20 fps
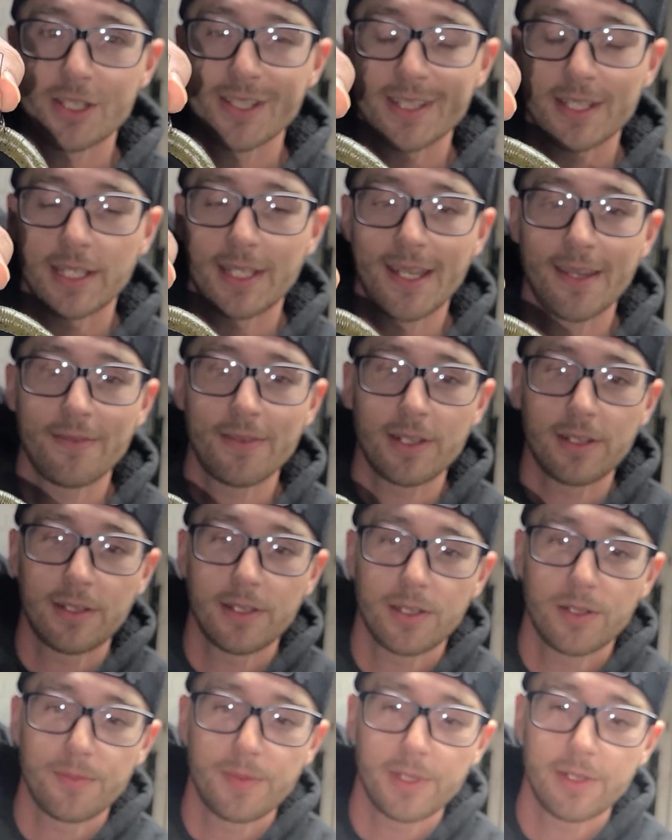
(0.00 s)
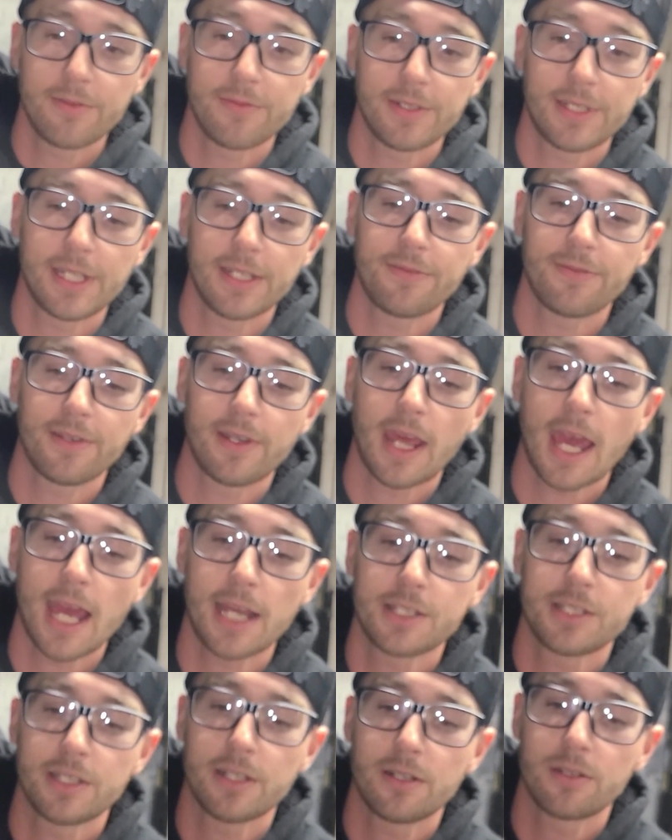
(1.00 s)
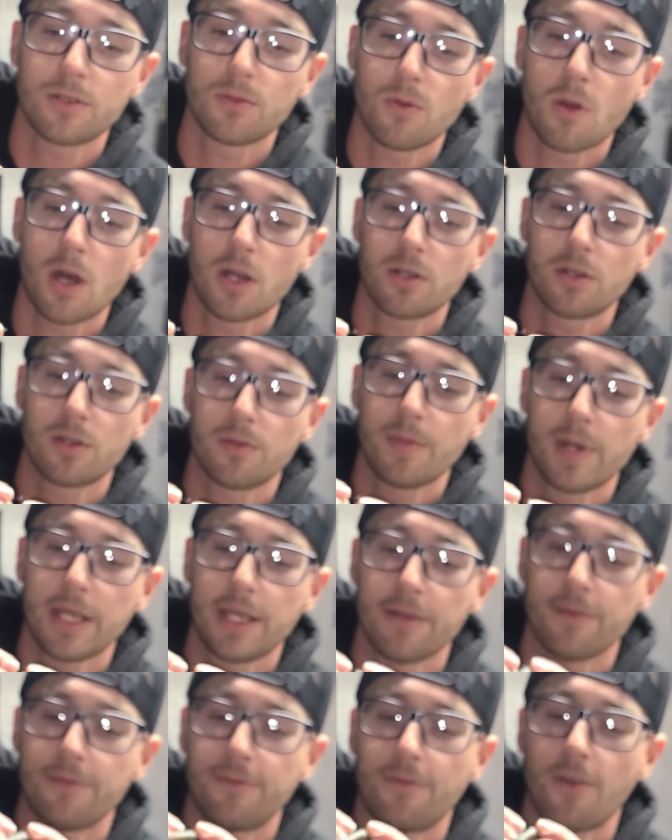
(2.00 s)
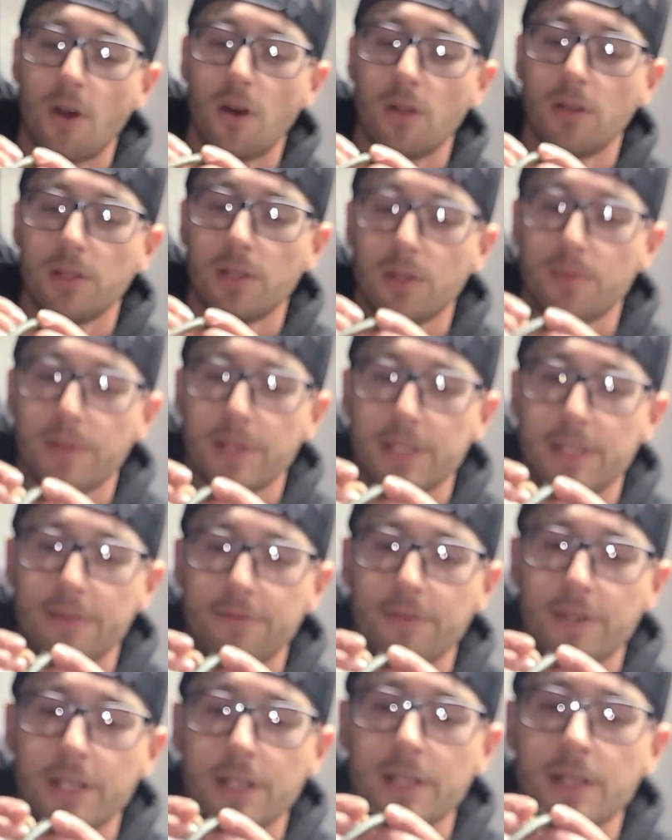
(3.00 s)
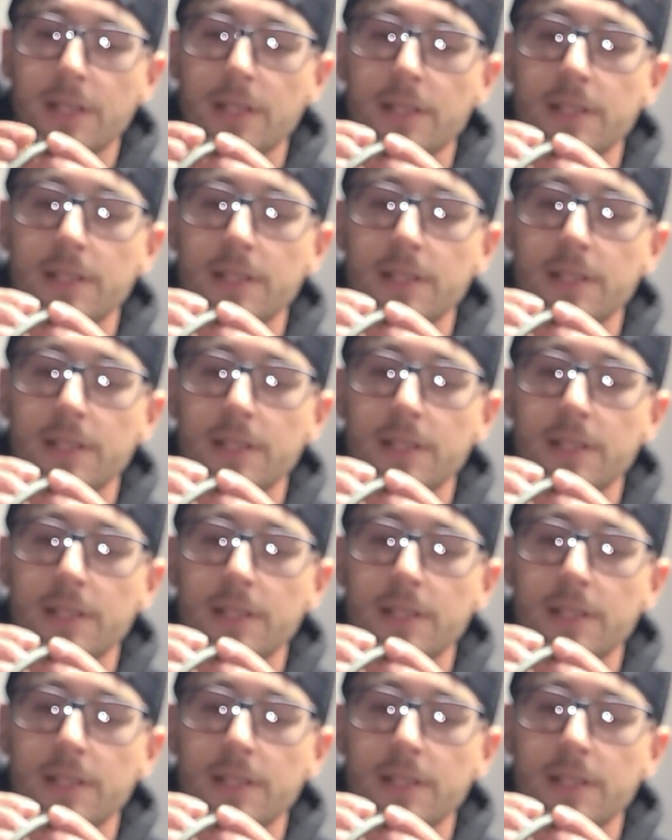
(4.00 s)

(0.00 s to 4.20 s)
just to give it a little bit of a different action underwater or make it fall a little bit different.